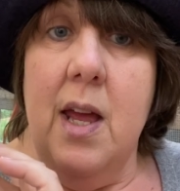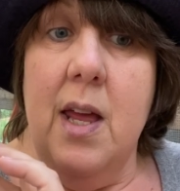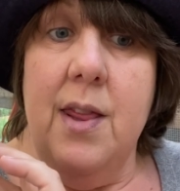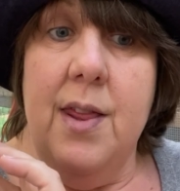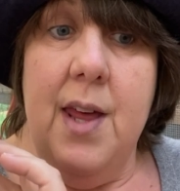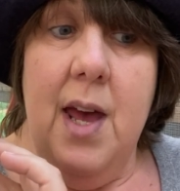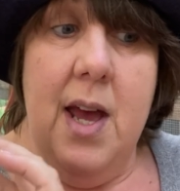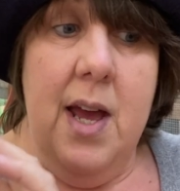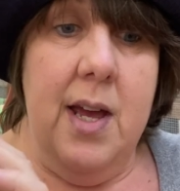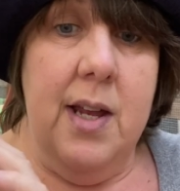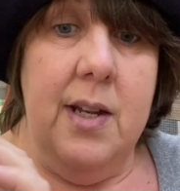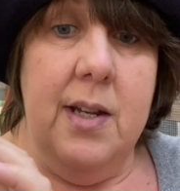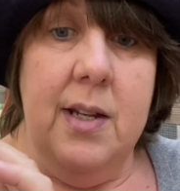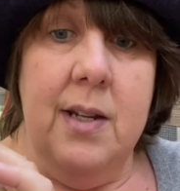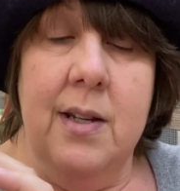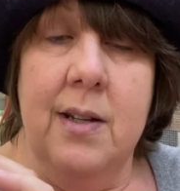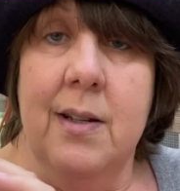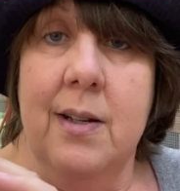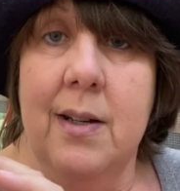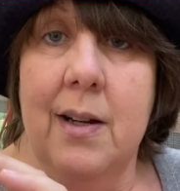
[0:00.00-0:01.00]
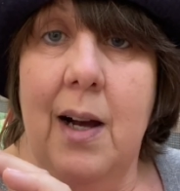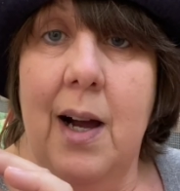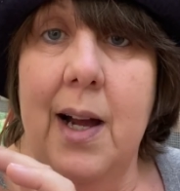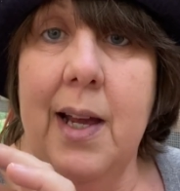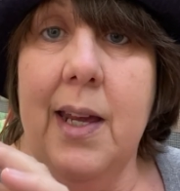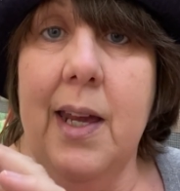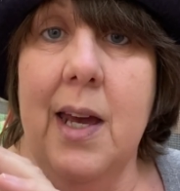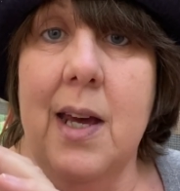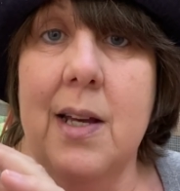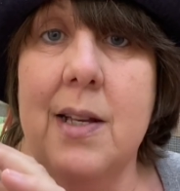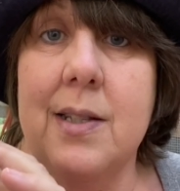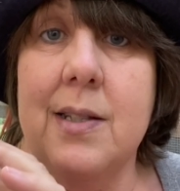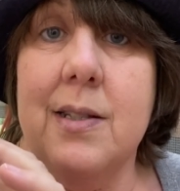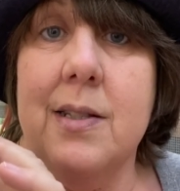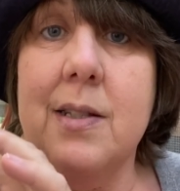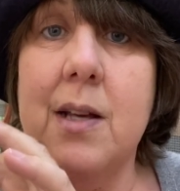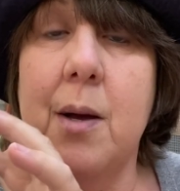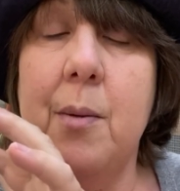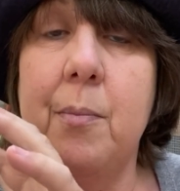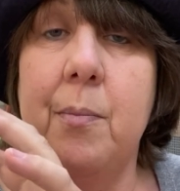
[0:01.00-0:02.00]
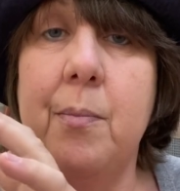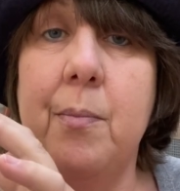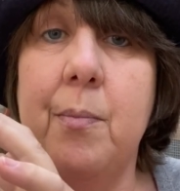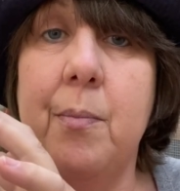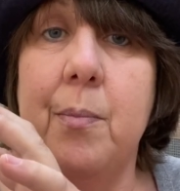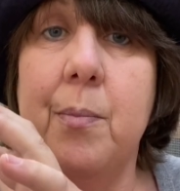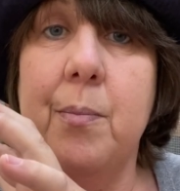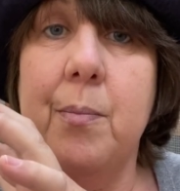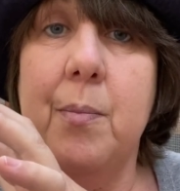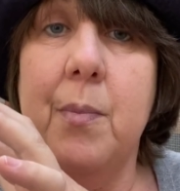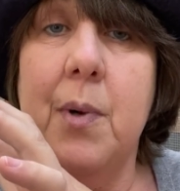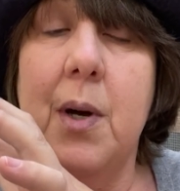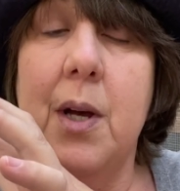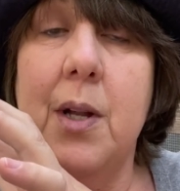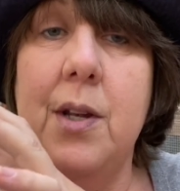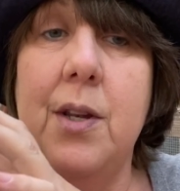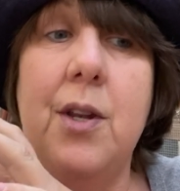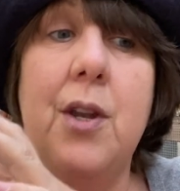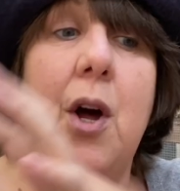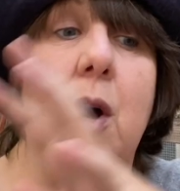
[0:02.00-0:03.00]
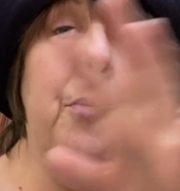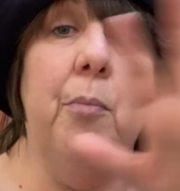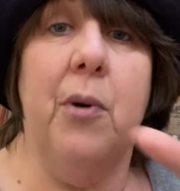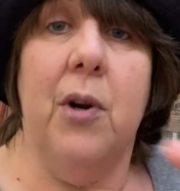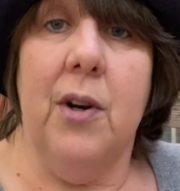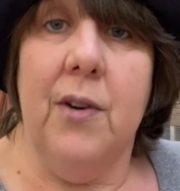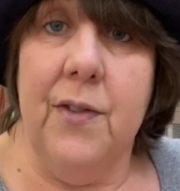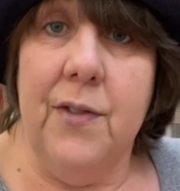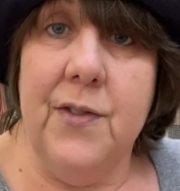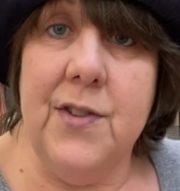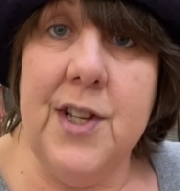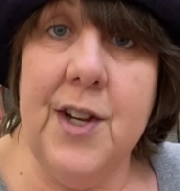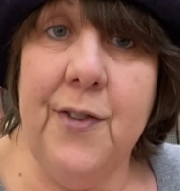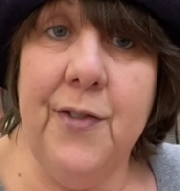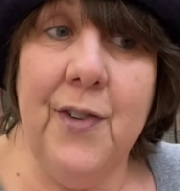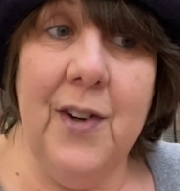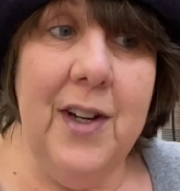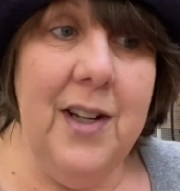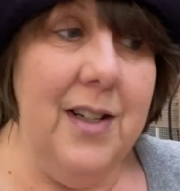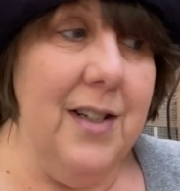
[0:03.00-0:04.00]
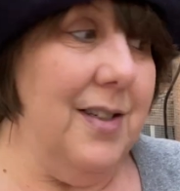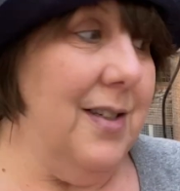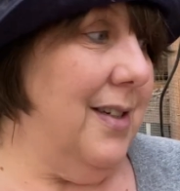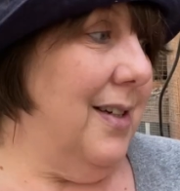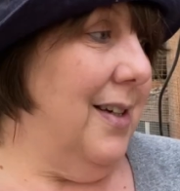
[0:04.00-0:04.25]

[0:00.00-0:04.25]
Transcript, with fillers: then I get some, a number of different,